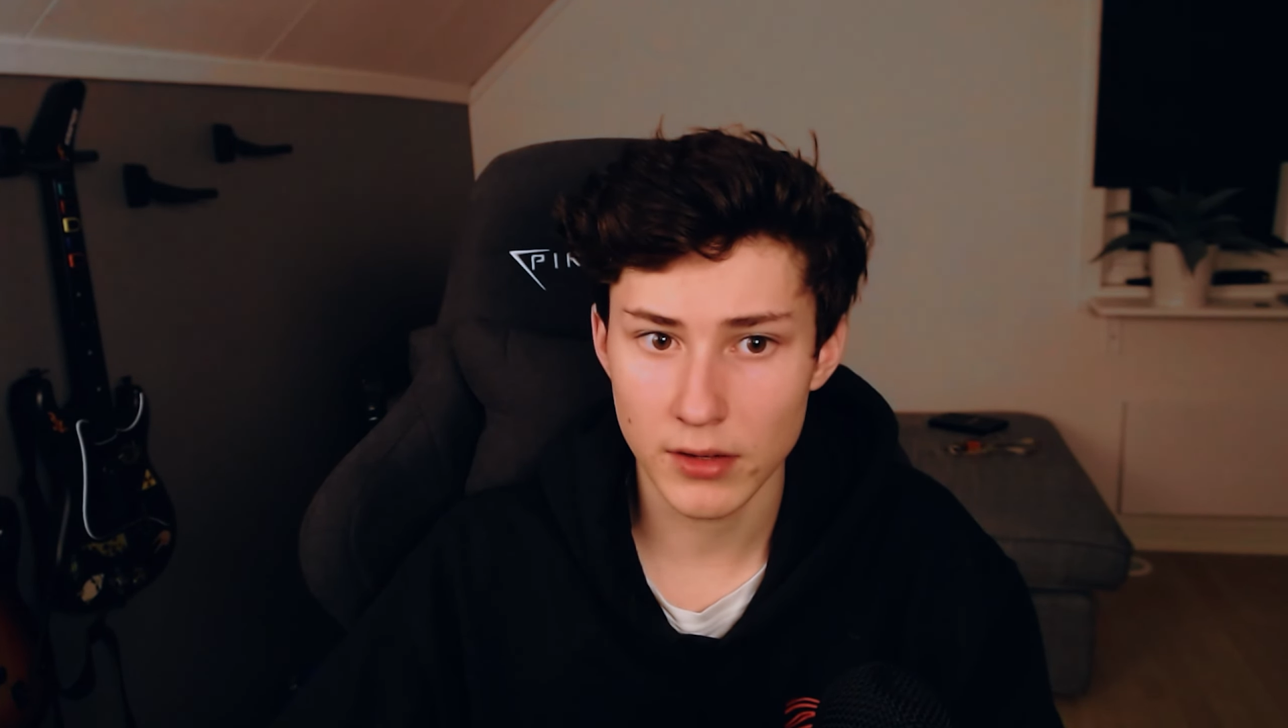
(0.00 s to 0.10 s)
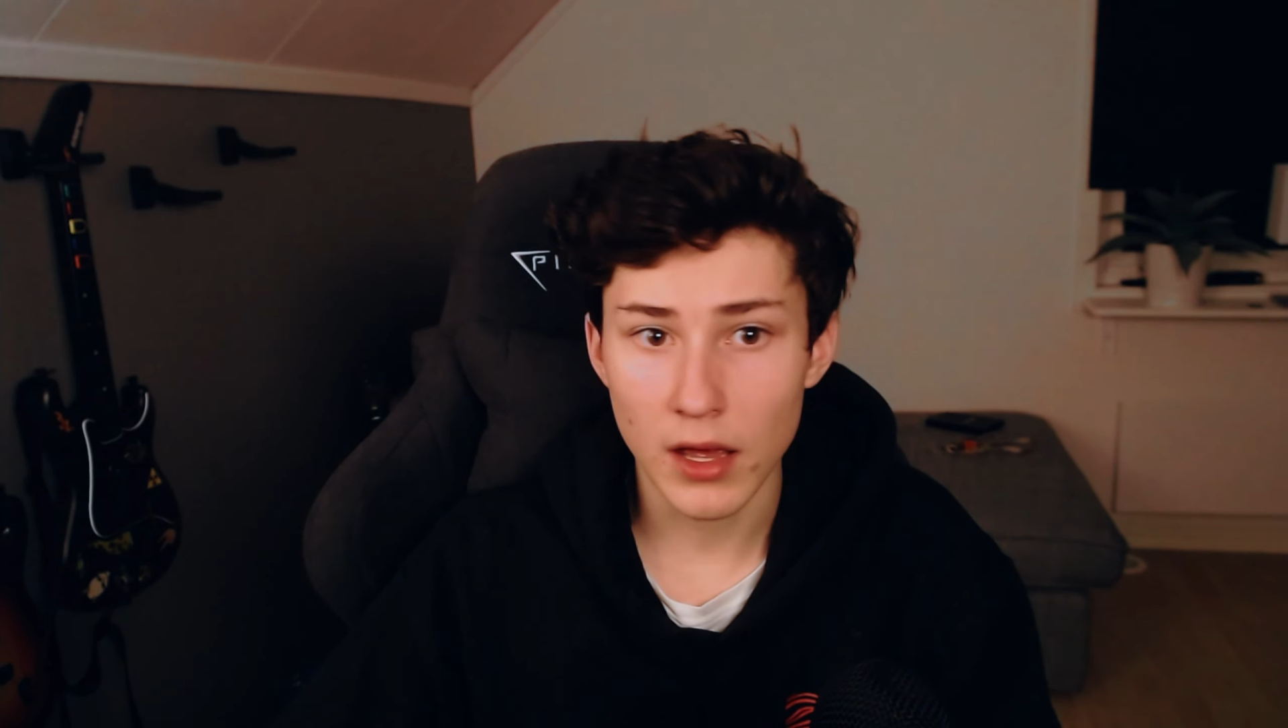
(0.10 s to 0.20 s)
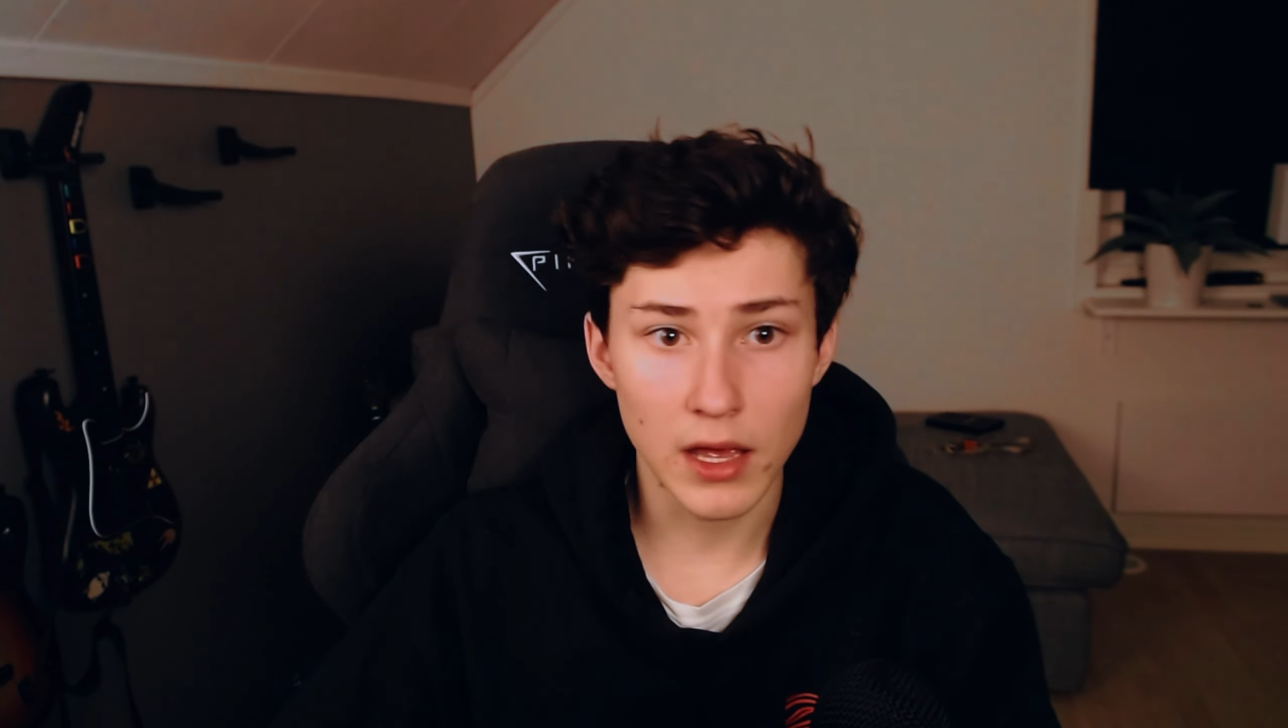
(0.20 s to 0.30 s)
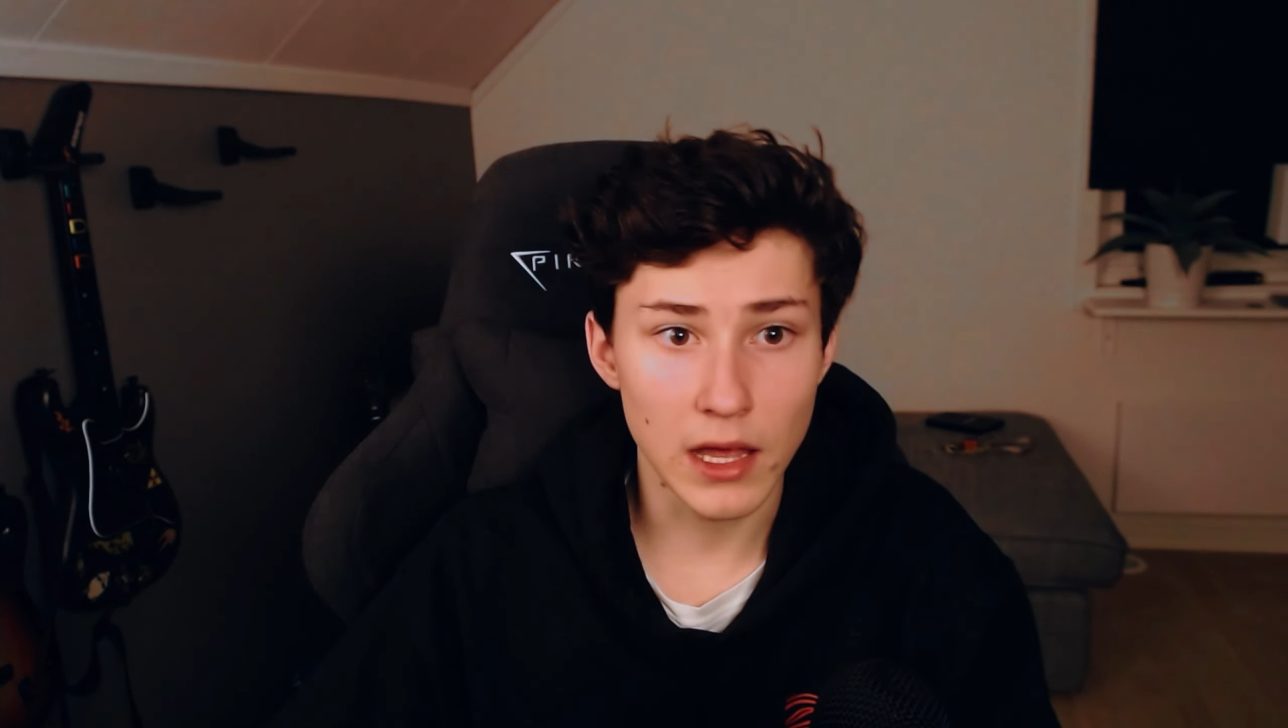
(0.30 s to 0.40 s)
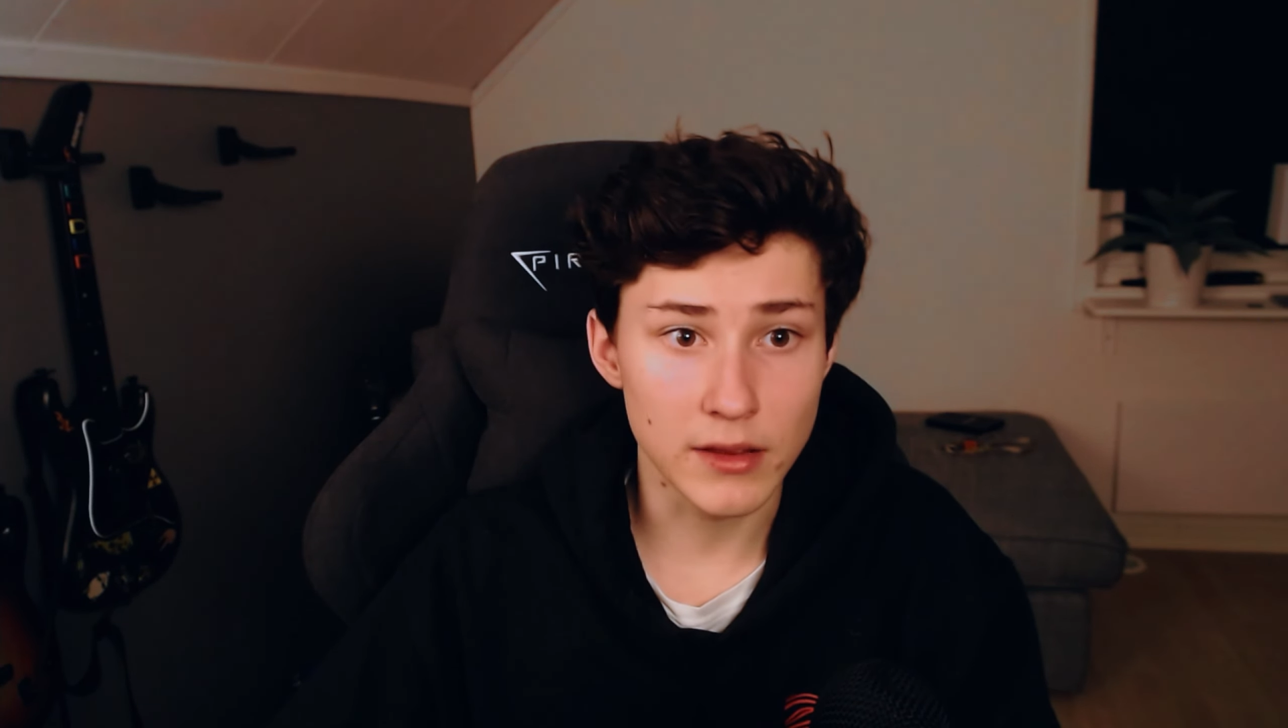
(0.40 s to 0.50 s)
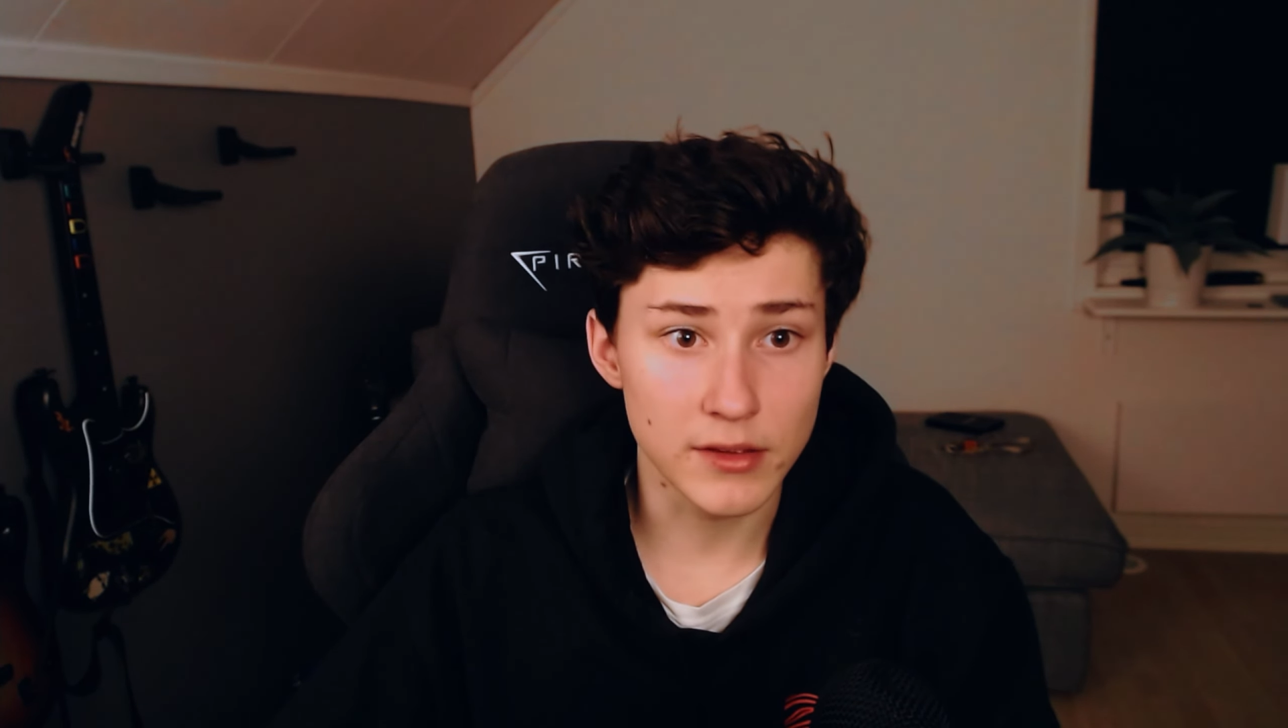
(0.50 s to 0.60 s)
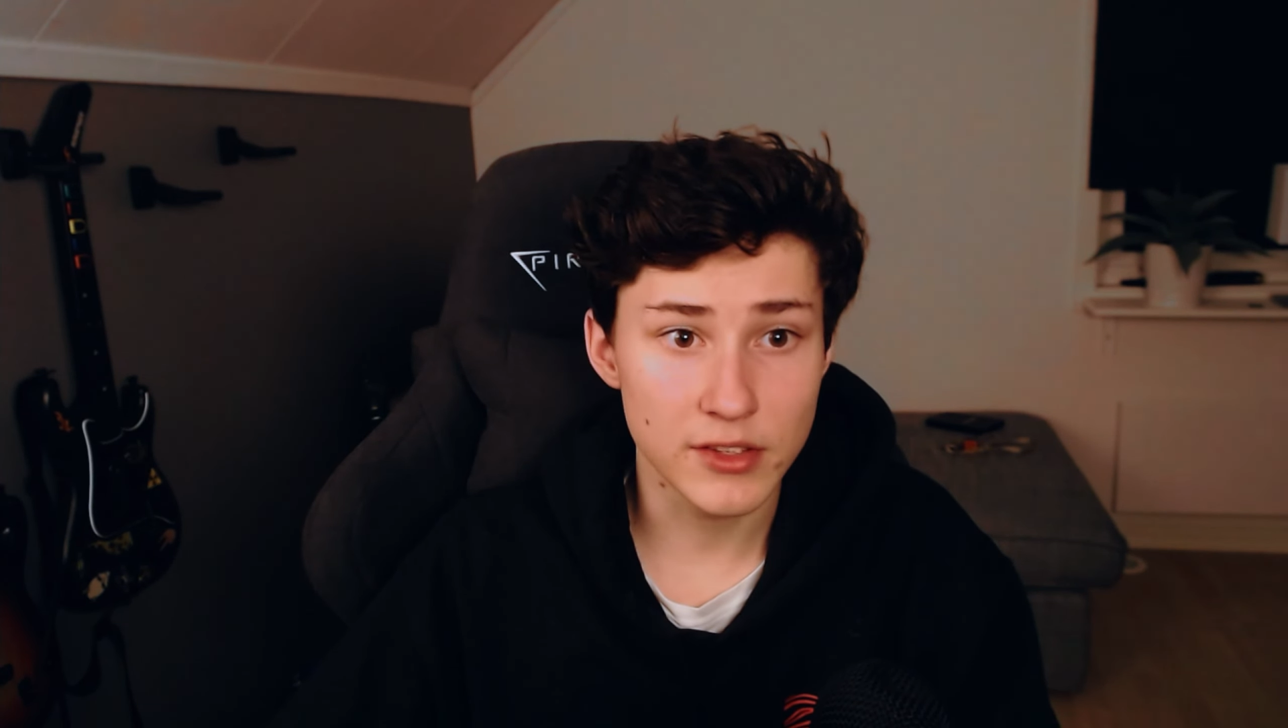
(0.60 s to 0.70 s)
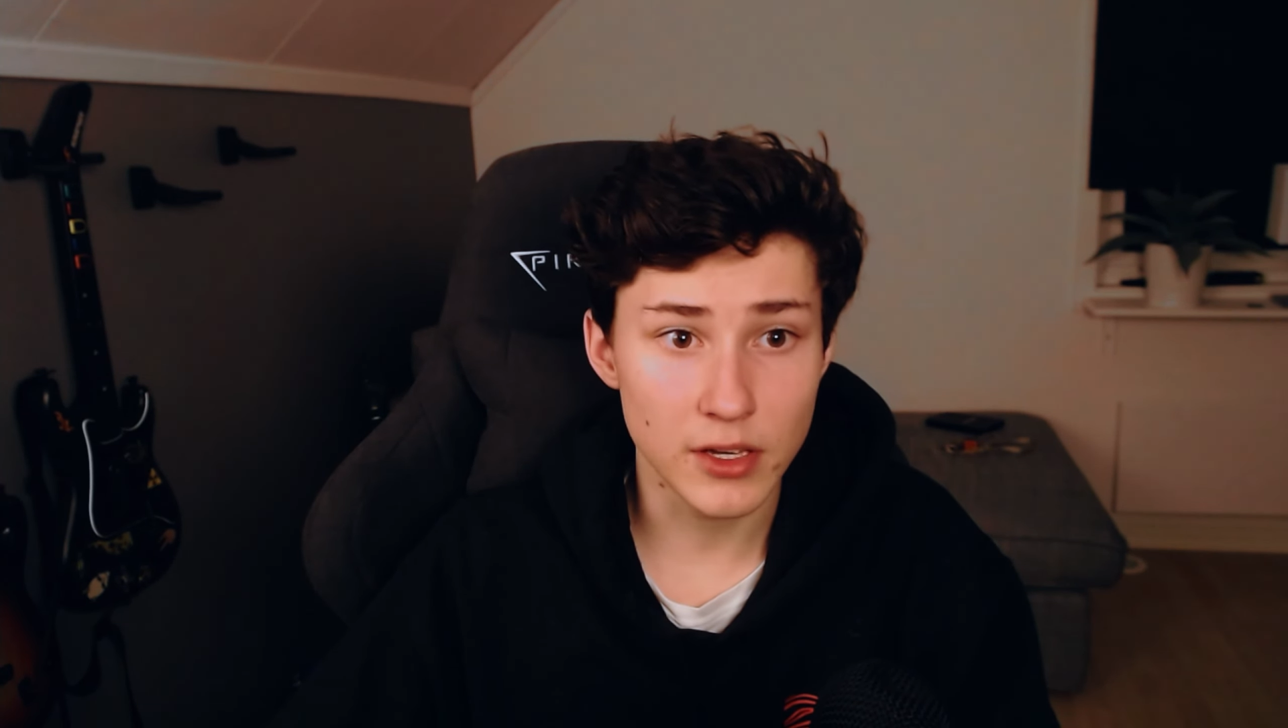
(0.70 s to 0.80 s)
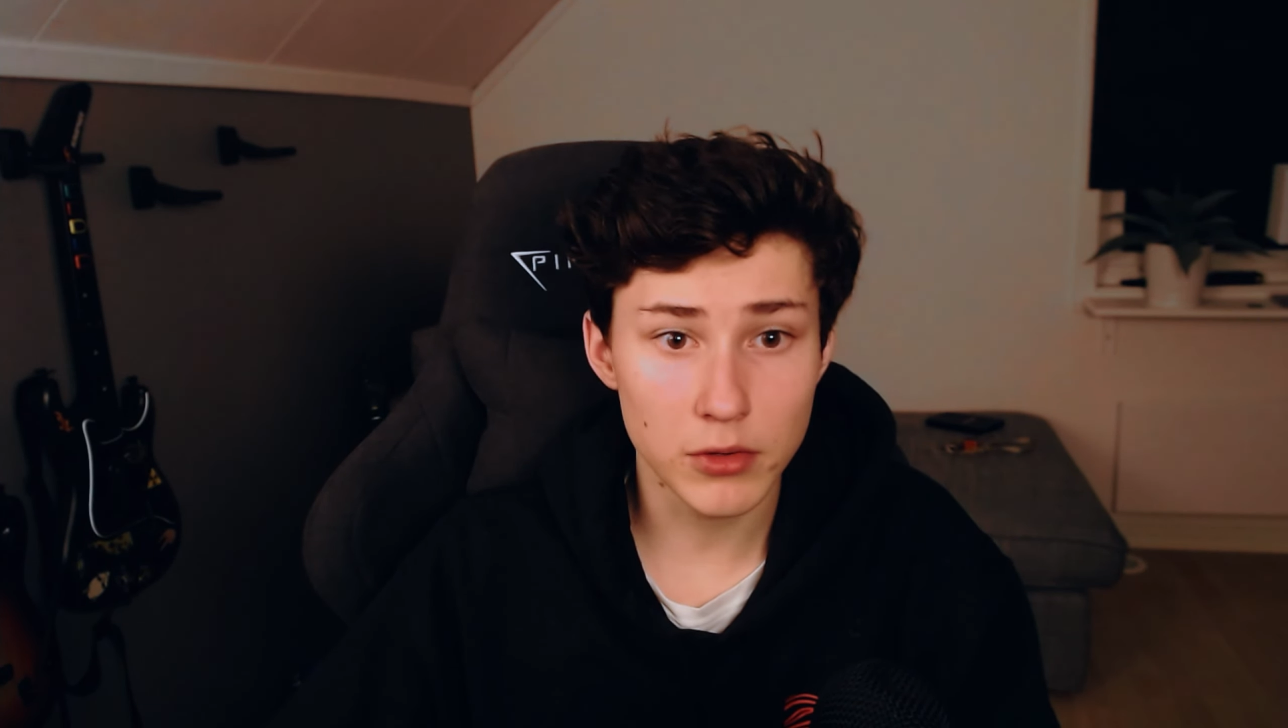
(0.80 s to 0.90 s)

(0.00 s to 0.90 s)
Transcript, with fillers: and see how